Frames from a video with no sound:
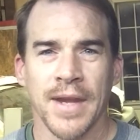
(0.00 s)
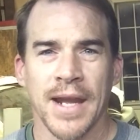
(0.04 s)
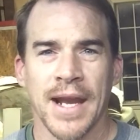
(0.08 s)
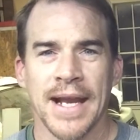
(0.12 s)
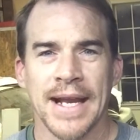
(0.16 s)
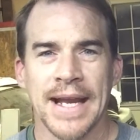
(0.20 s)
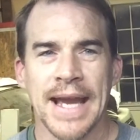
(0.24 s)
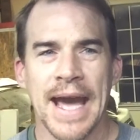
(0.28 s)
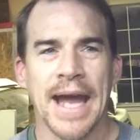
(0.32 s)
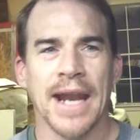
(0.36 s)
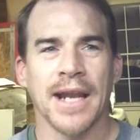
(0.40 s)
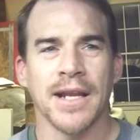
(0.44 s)

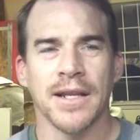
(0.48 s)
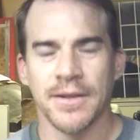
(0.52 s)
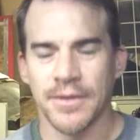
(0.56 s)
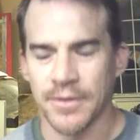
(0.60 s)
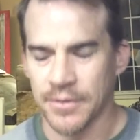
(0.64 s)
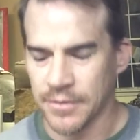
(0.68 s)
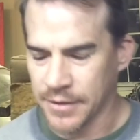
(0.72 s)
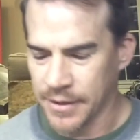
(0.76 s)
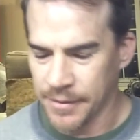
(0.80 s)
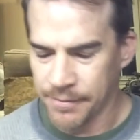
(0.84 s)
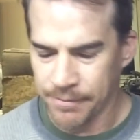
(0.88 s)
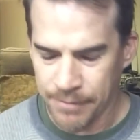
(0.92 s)
got a
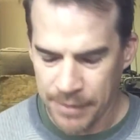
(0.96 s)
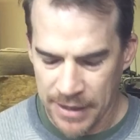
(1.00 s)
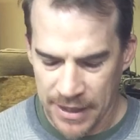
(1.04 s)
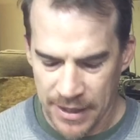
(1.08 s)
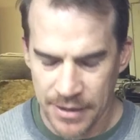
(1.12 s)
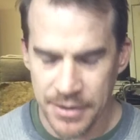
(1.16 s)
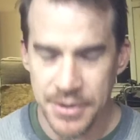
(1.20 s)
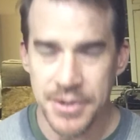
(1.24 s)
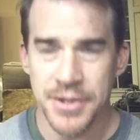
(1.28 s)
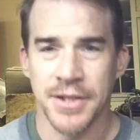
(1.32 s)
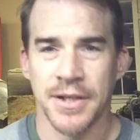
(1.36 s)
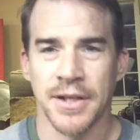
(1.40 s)
little
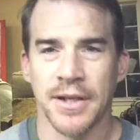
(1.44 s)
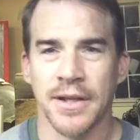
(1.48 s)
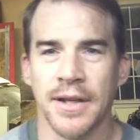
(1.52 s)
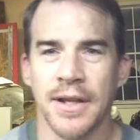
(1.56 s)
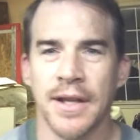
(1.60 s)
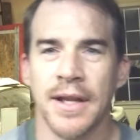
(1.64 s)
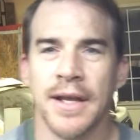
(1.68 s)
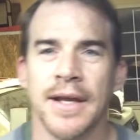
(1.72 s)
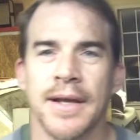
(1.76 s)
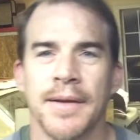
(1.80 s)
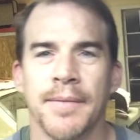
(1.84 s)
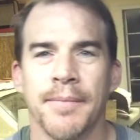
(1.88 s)
comparison.
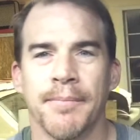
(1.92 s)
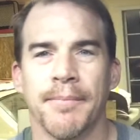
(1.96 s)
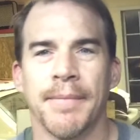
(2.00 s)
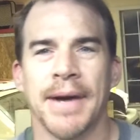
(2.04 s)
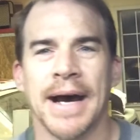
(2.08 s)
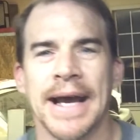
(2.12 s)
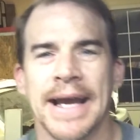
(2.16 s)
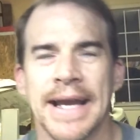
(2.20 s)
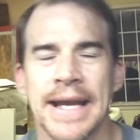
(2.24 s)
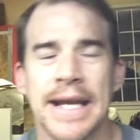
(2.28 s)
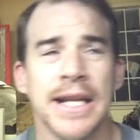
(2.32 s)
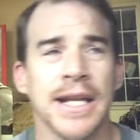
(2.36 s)

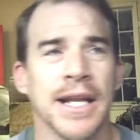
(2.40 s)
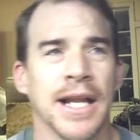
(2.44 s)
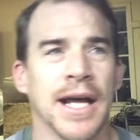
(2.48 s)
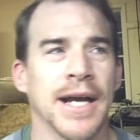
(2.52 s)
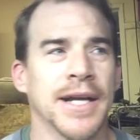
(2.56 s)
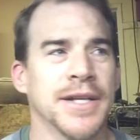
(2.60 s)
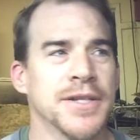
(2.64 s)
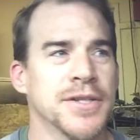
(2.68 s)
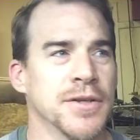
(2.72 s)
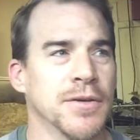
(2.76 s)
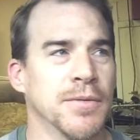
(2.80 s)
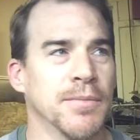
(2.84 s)
My
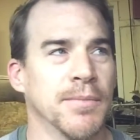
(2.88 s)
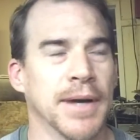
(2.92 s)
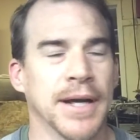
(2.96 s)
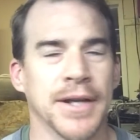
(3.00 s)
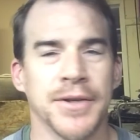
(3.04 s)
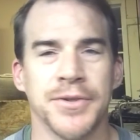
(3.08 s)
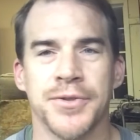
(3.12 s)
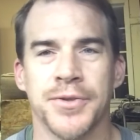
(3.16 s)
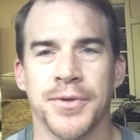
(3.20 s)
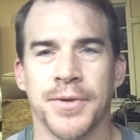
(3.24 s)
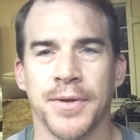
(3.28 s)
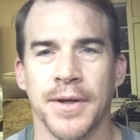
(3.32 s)
headlights on my
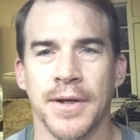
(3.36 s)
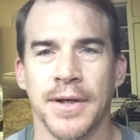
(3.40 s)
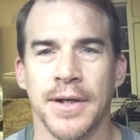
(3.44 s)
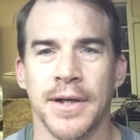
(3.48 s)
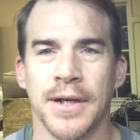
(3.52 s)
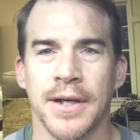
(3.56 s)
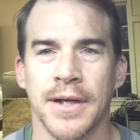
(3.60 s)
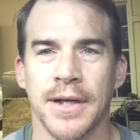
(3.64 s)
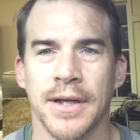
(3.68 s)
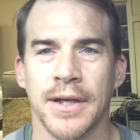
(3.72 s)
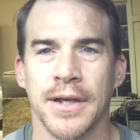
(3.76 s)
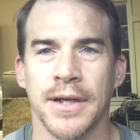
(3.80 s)
truck